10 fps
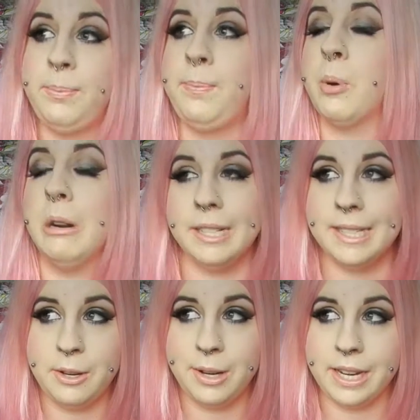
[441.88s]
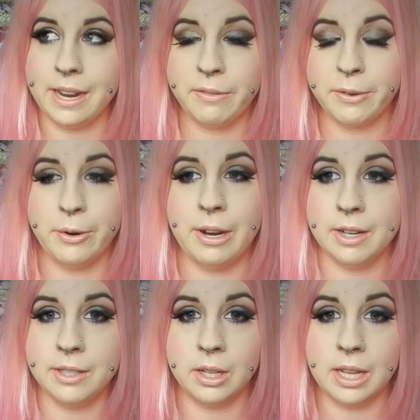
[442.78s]
products that you can get for around
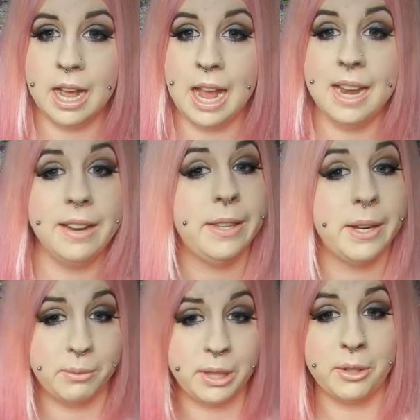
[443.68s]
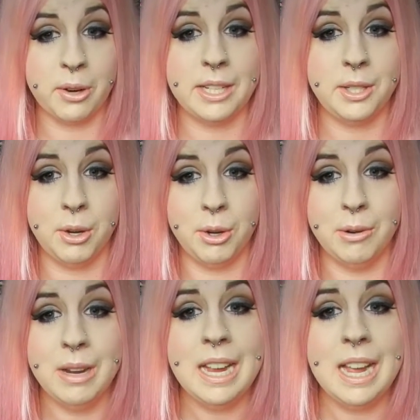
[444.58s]
$1, and they're really great
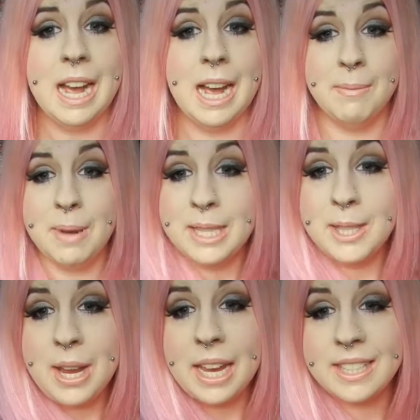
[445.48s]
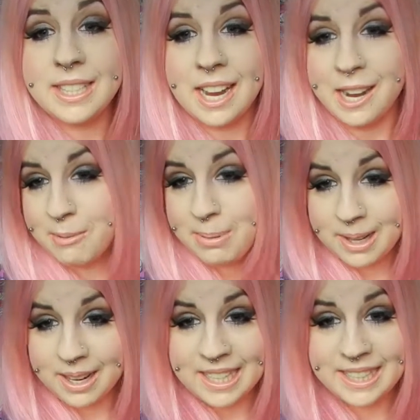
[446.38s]
too. So yes, I hope you
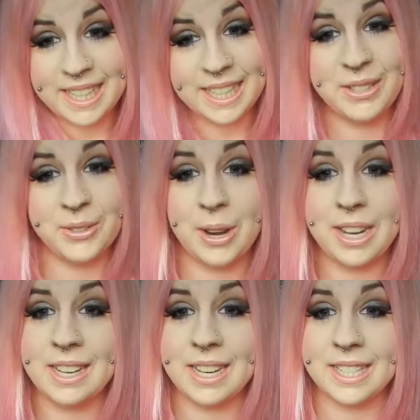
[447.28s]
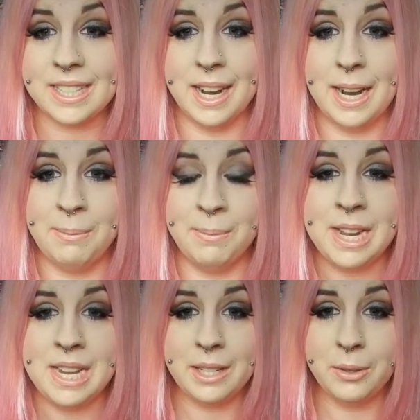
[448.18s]
guys enjoyed this
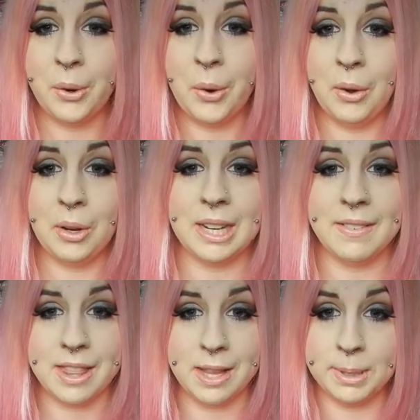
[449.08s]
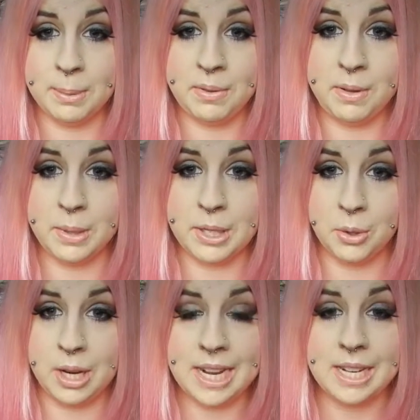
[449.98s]
little haul. Give it a thumbs up if you
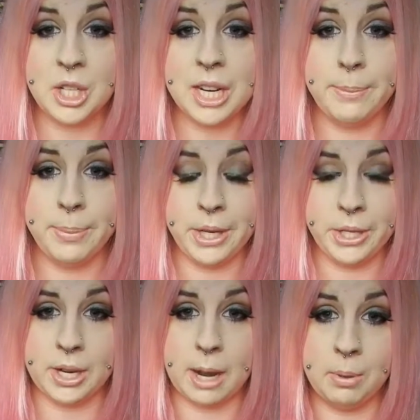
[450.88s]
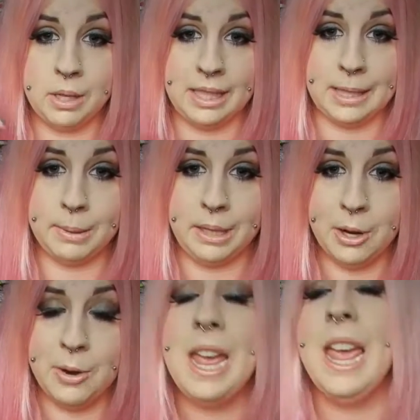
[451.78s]
enjoyed it. Check out beauty joint, I'll put a link
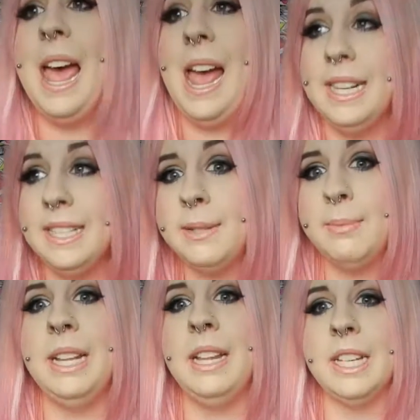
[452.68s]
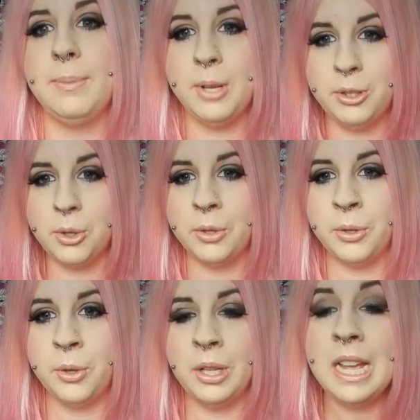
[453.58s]
below, and to my last beauty joint
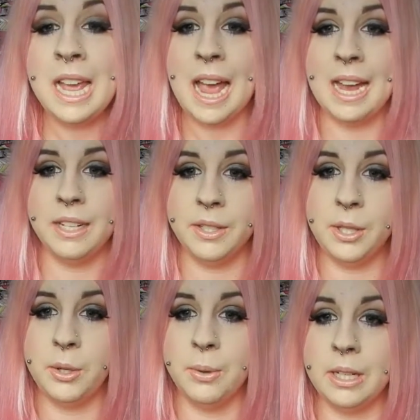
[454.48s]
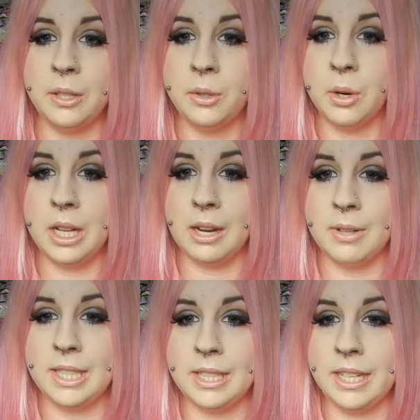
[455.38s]
haul, and to a tutorial I
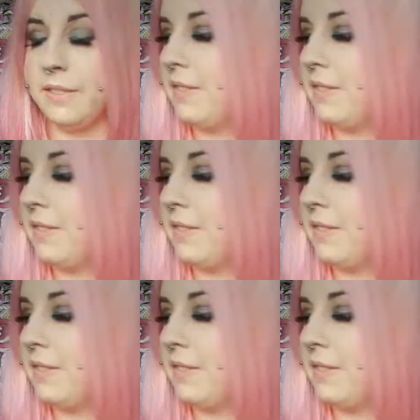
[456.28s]
recently did